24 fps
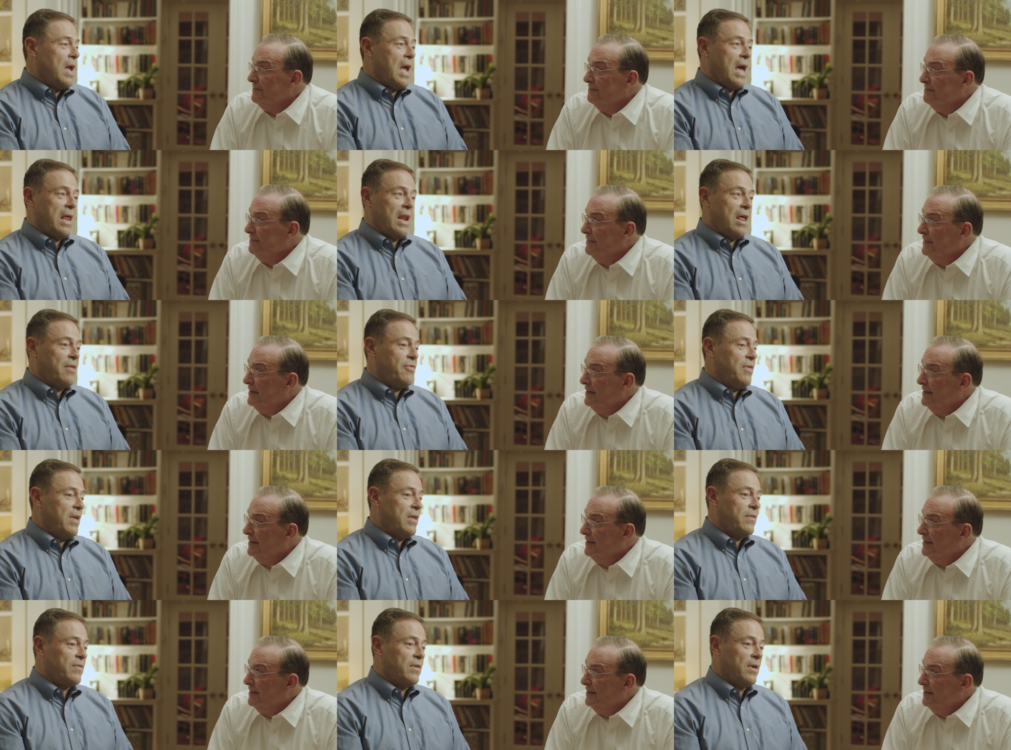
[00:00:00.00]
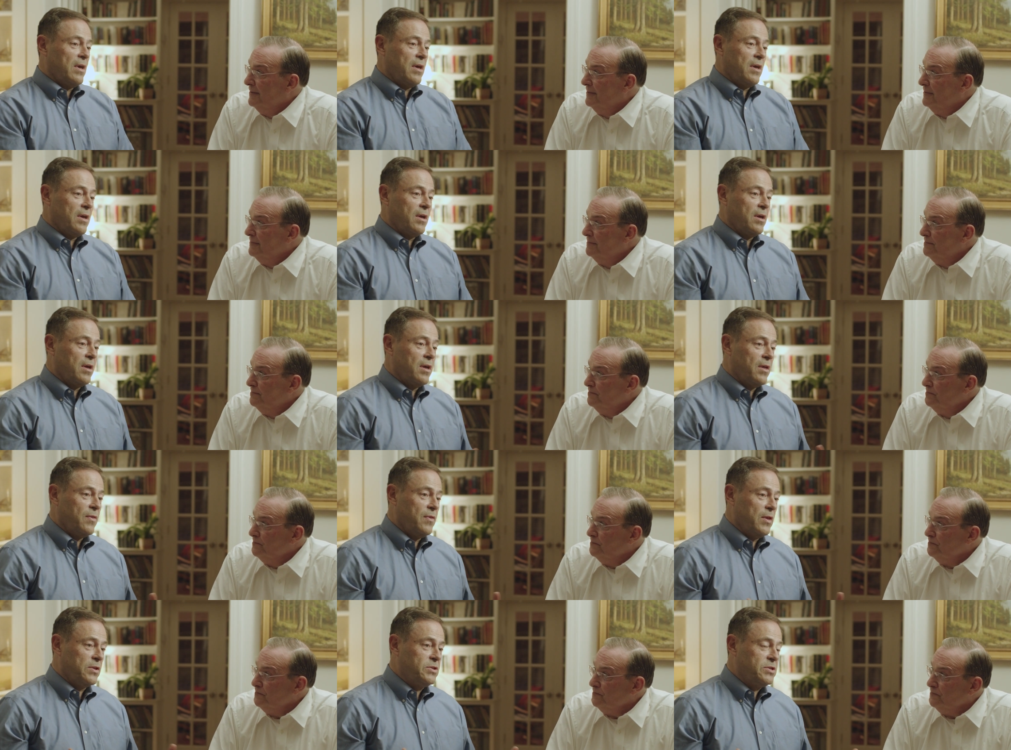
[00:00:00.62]
Speaker 1: and I think the
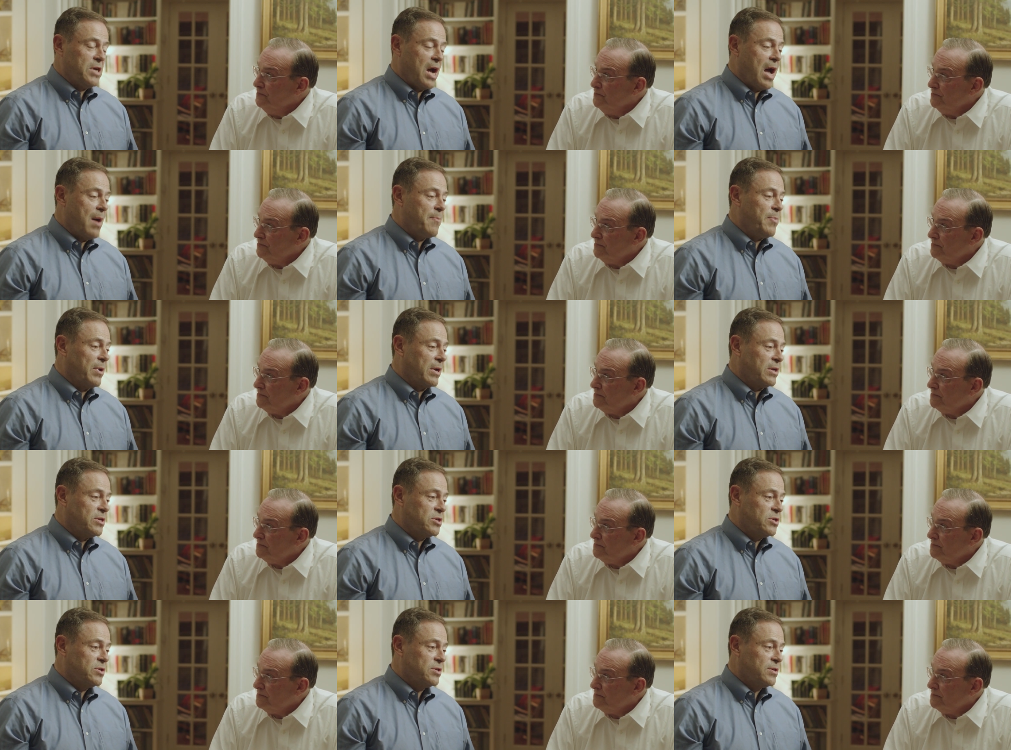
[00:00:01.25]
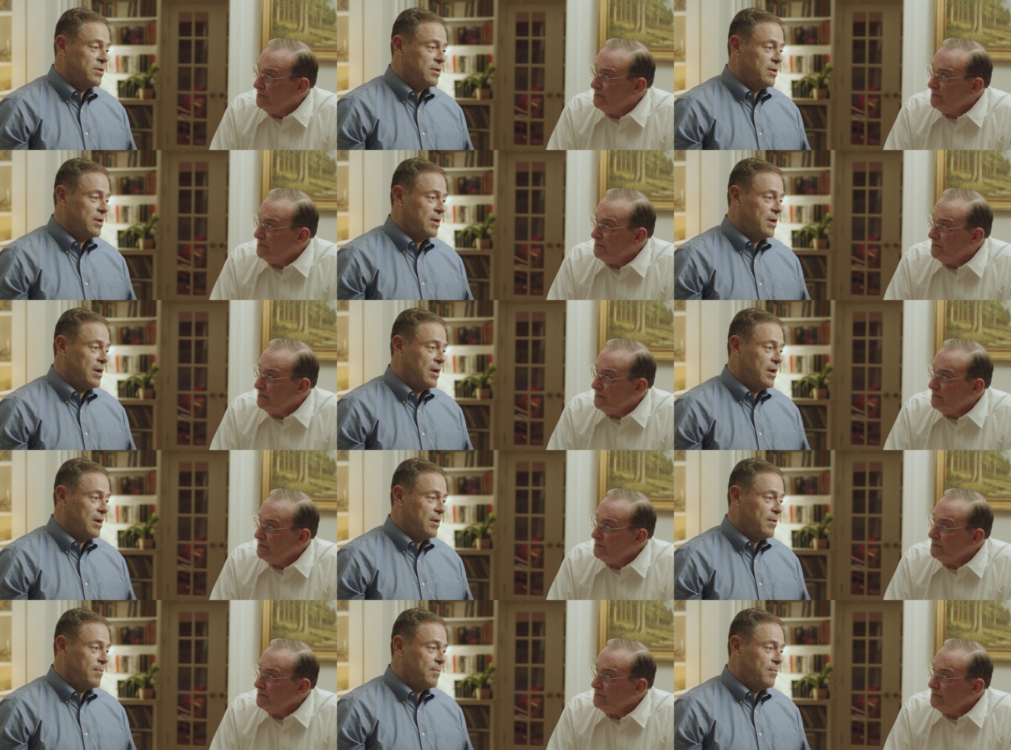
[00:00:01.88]
the topics,
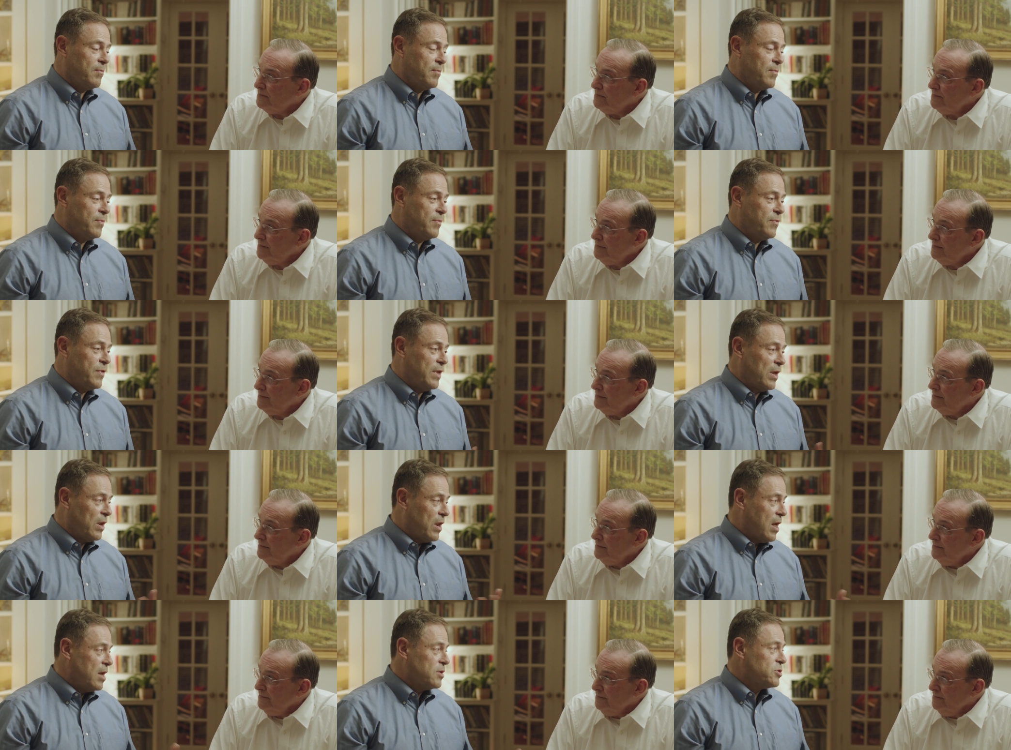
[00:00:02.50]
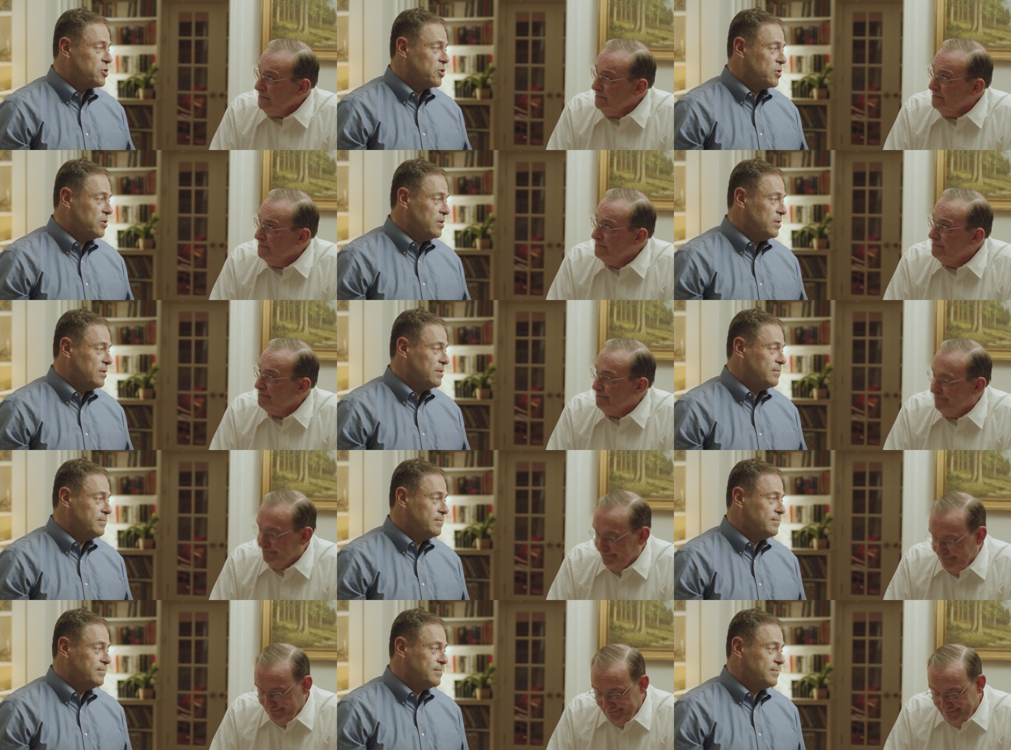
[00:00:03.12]
uh,
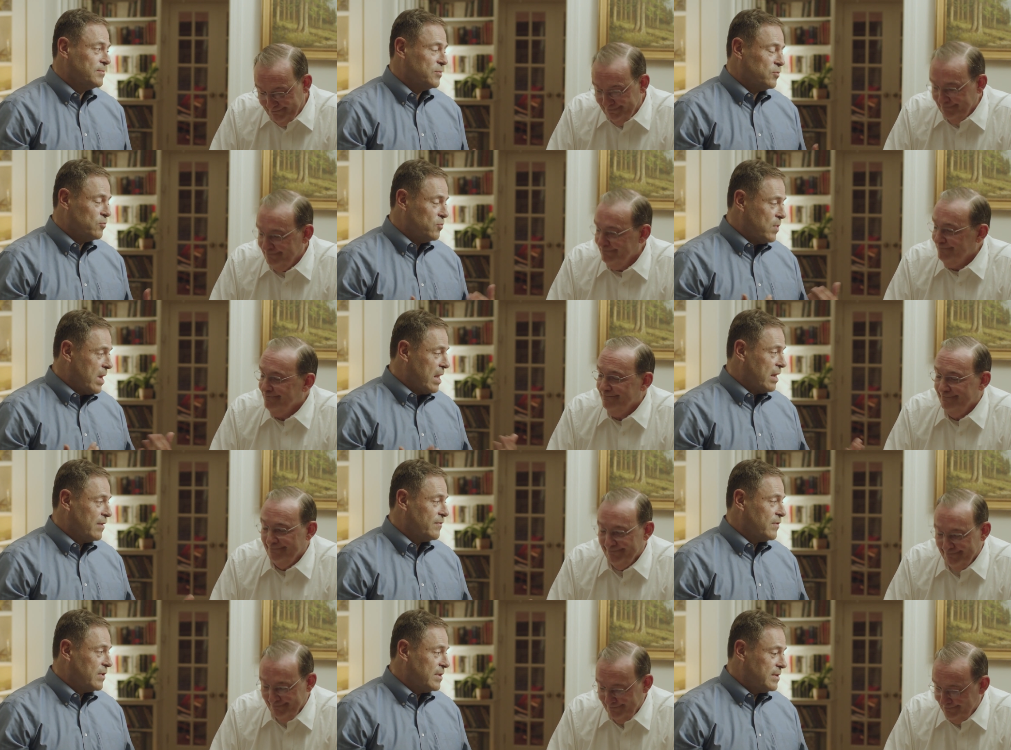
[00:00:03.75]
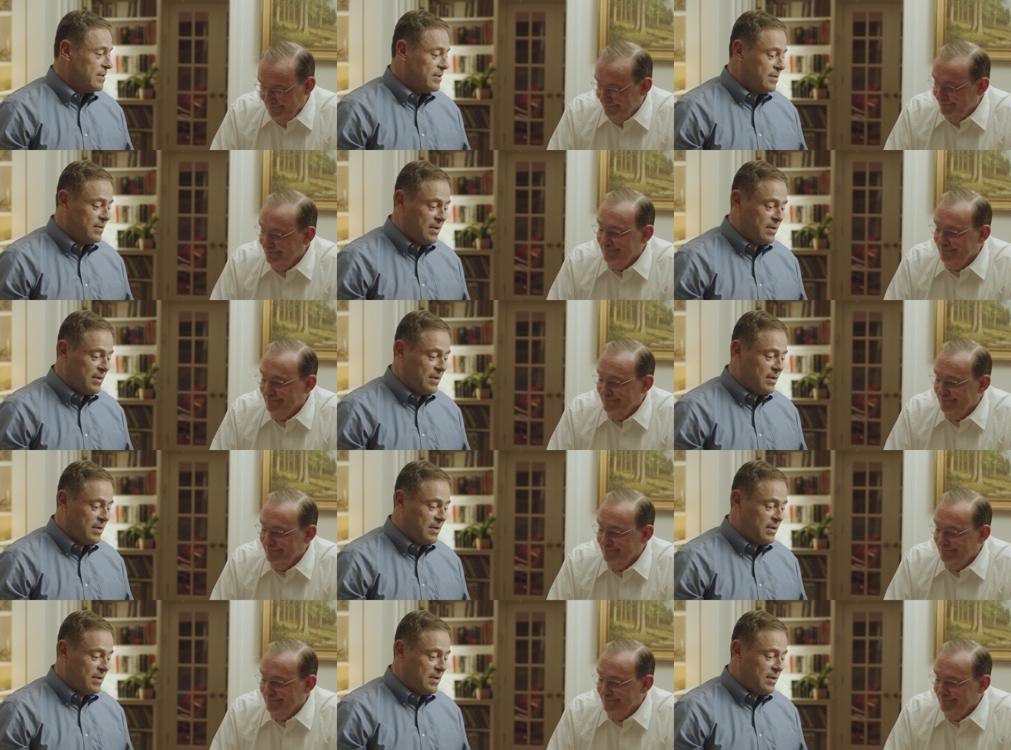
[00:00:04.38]
theological, relevant,